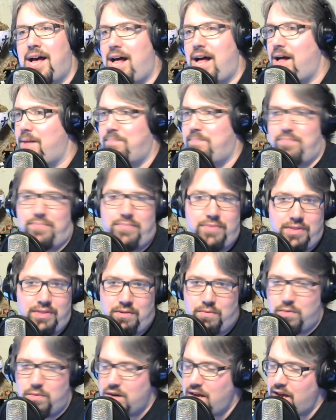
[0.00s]
Um,
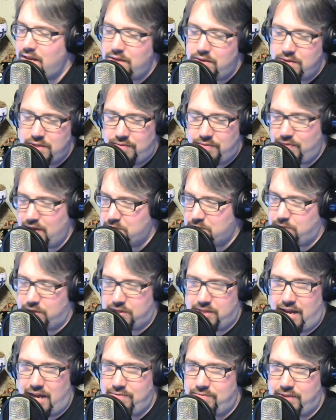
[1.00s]
we're not using
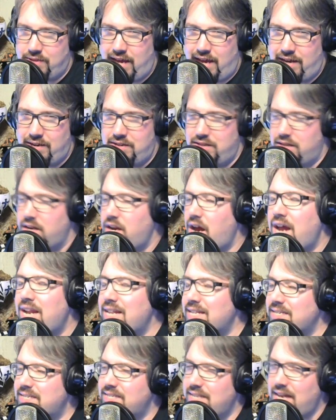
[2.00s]
Facebook Live for that.
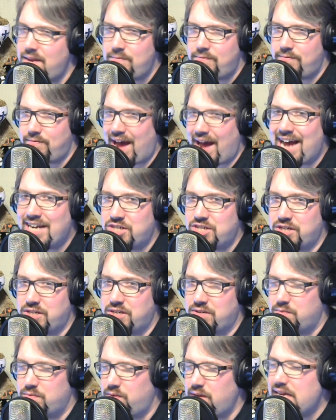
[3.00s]
Not in the same
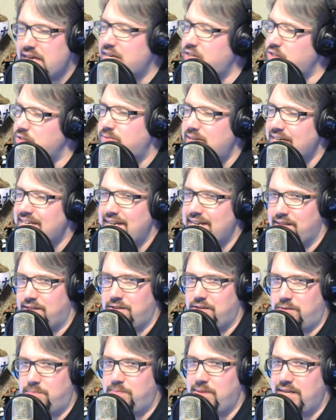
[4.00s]
fashion. We could tweak it a
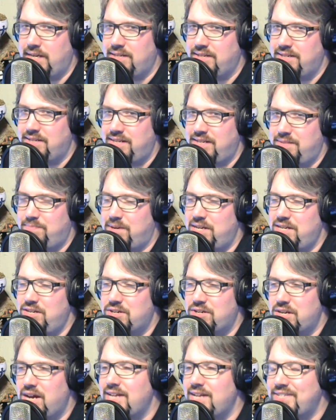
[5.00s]
little bit,
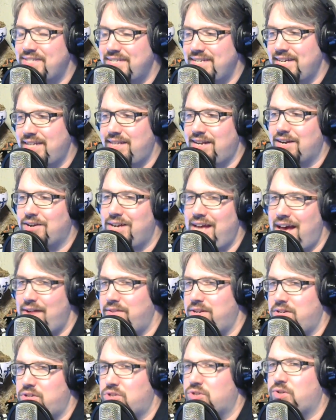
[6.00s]
but you're not sitting there and
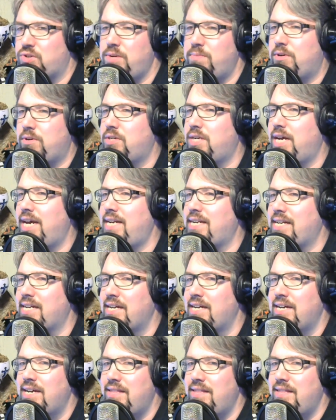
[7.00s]
having a stream all night.